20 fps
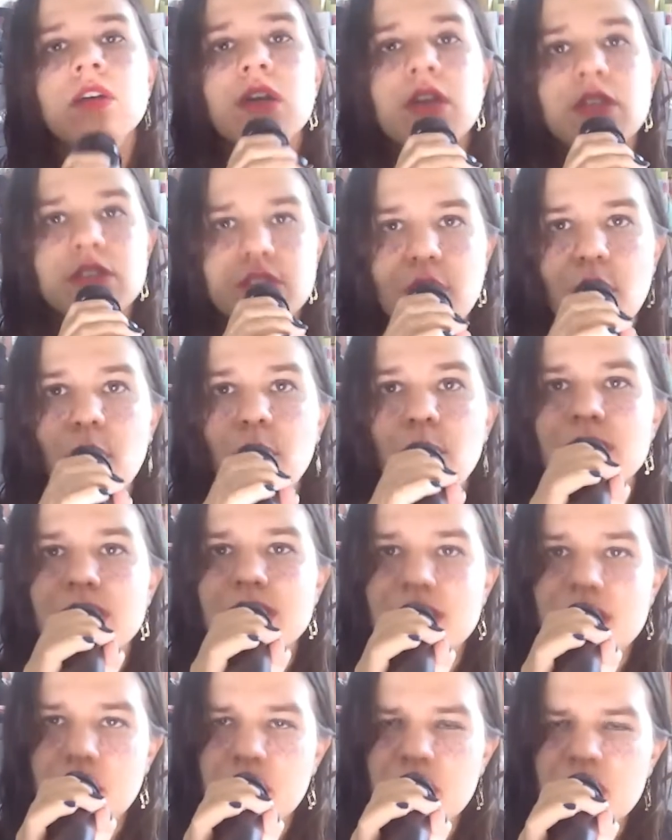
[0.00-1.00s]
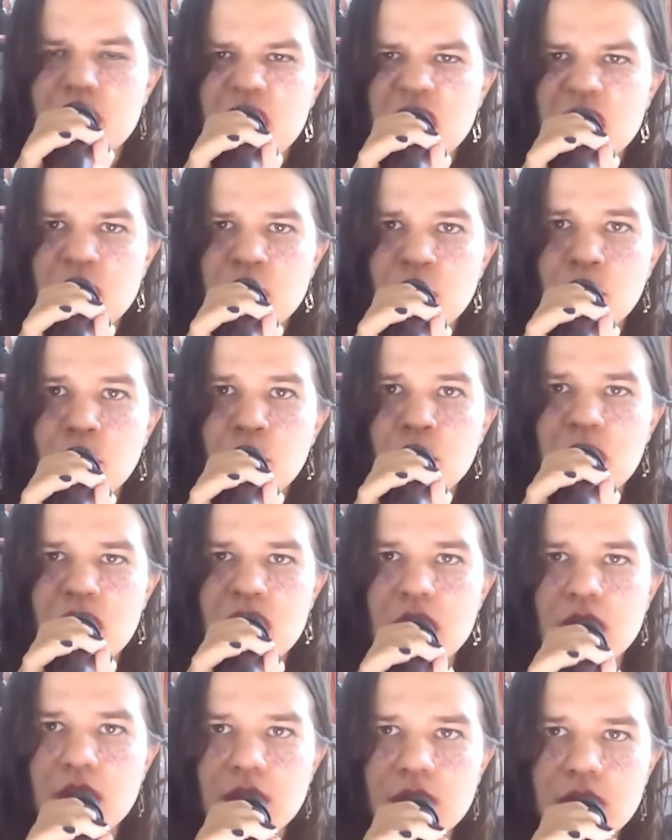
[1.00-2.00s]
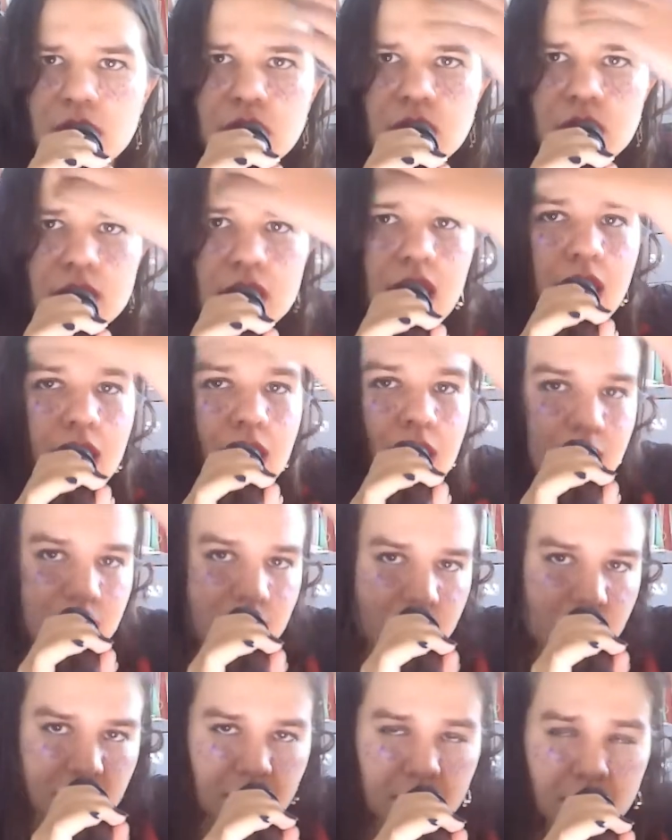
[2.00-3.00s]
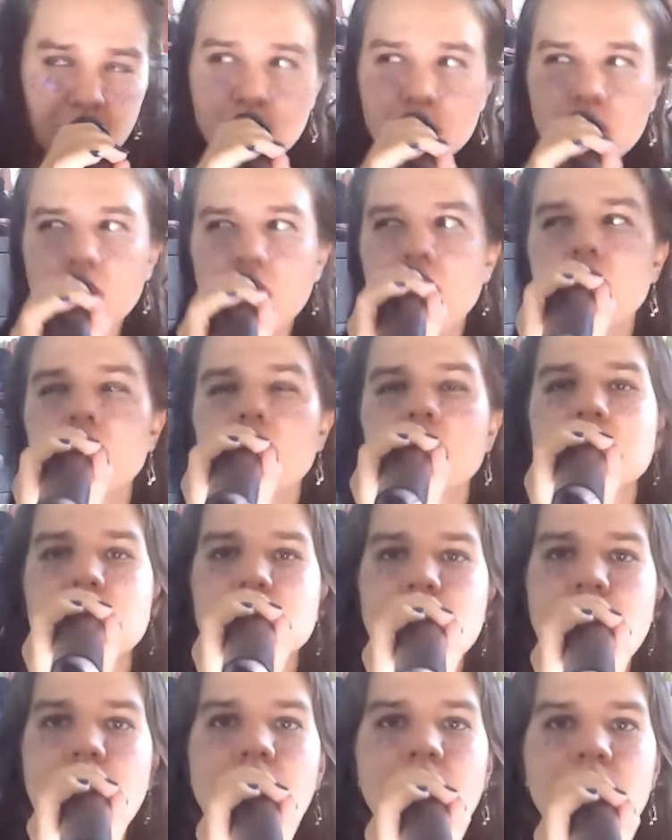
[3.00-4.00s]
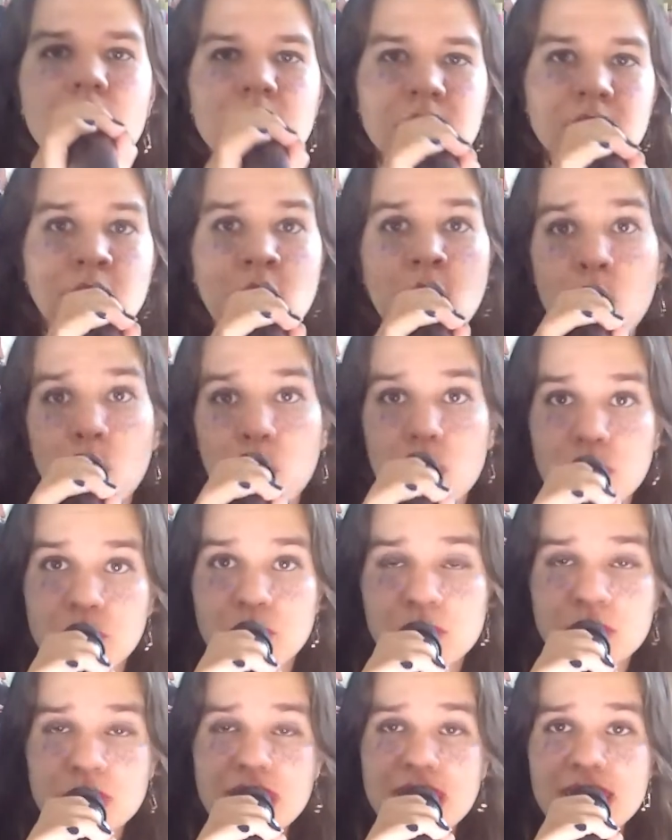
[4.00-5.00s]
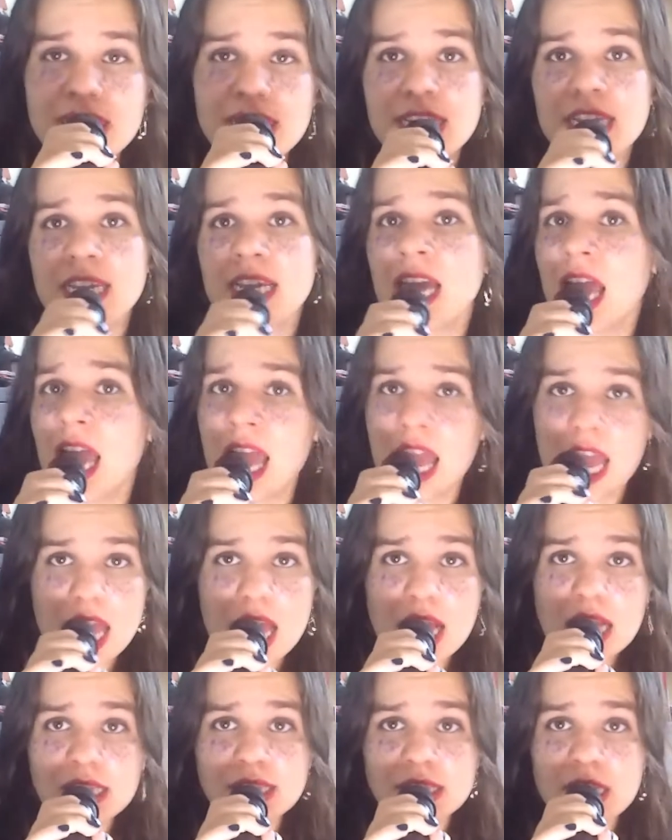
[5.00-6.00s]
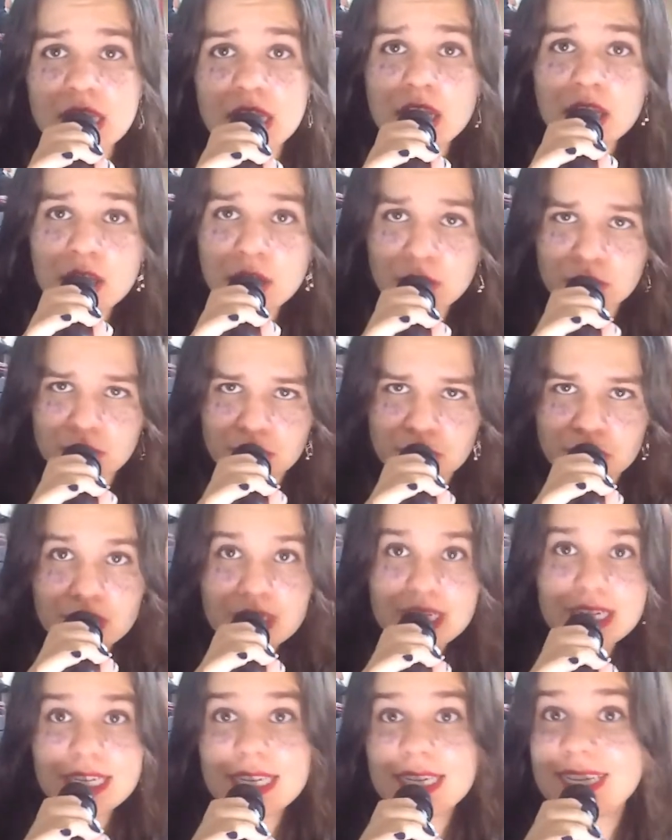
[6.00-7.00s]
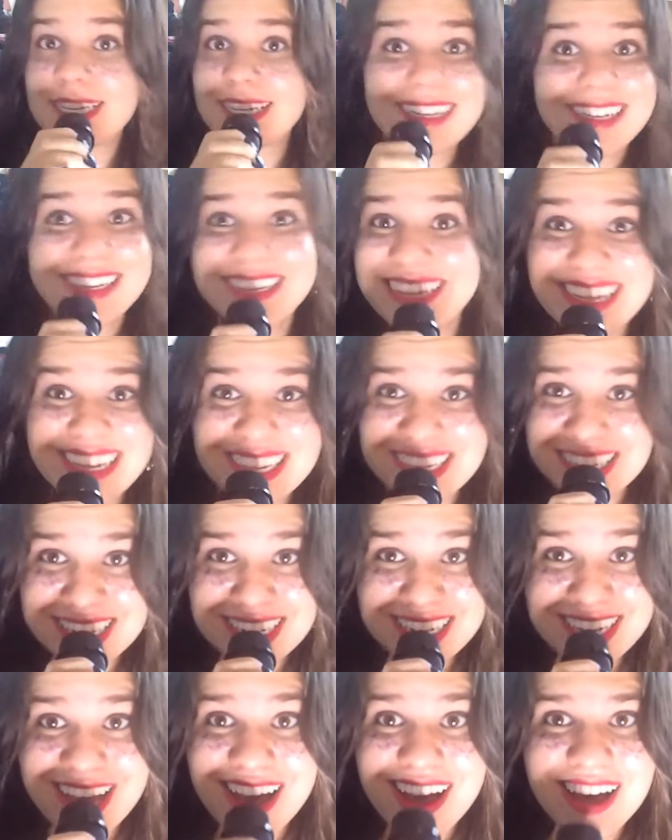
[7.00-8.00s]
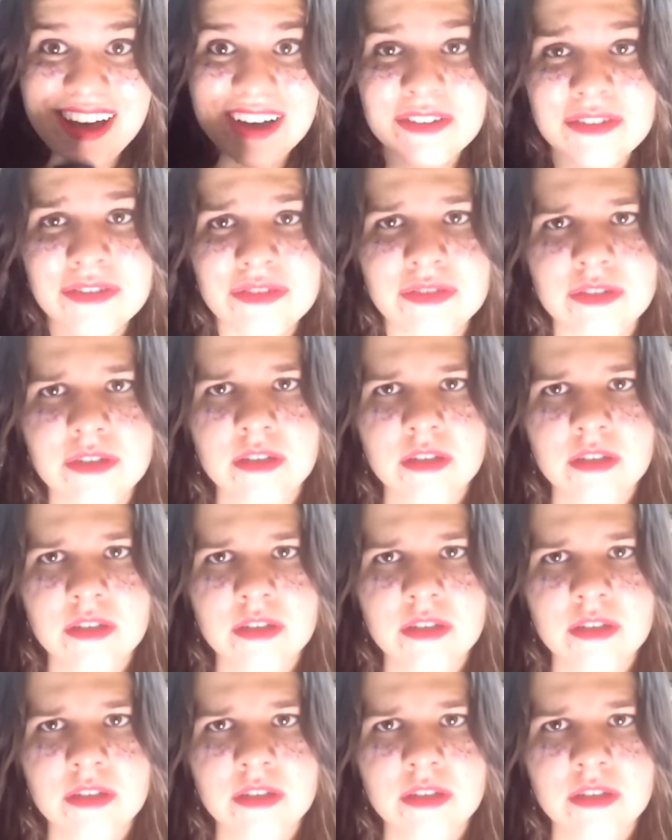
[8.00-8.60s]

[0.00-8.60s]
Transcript: there's always something in the mirror that I think looks wrong when pretty isn't pretty enough.